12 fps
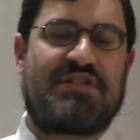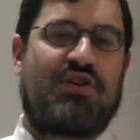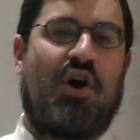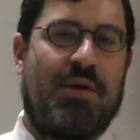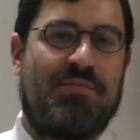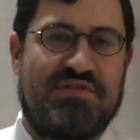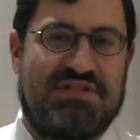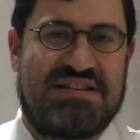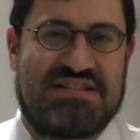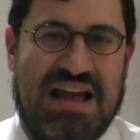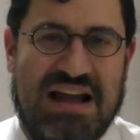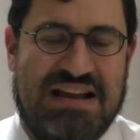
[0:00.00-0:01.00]
Sa'ima is
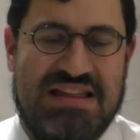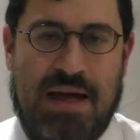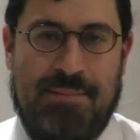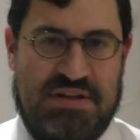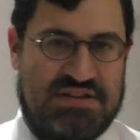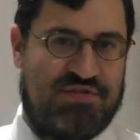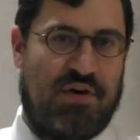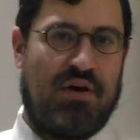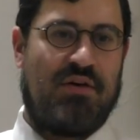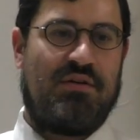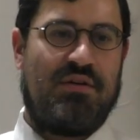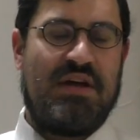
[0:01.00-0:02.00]
exactly that mitzvah.
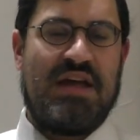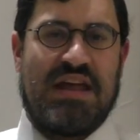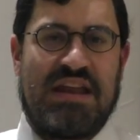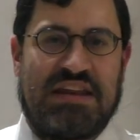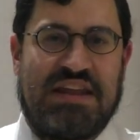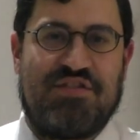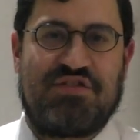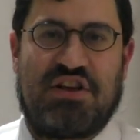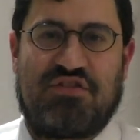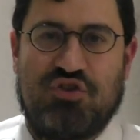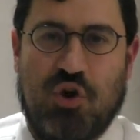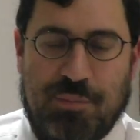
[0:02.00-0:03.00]
It gives
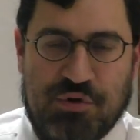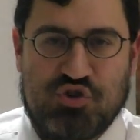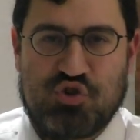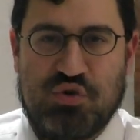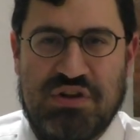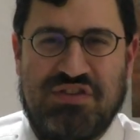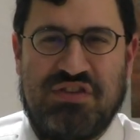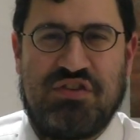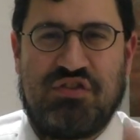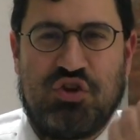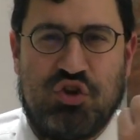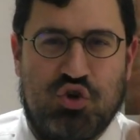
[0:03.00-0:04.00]
us the opportunity
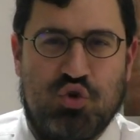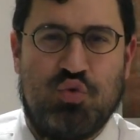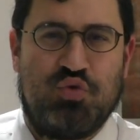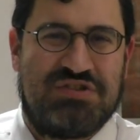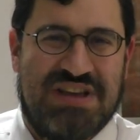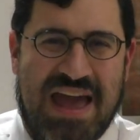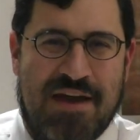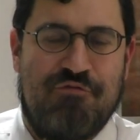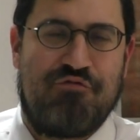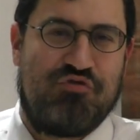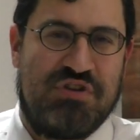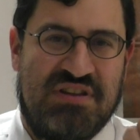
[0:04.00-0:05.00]
to use
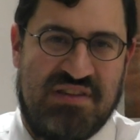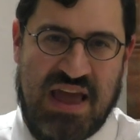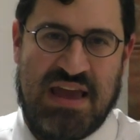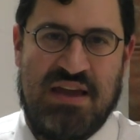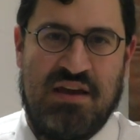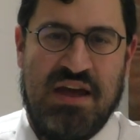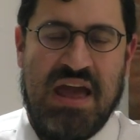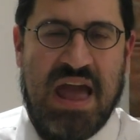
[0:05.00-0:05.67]
every day,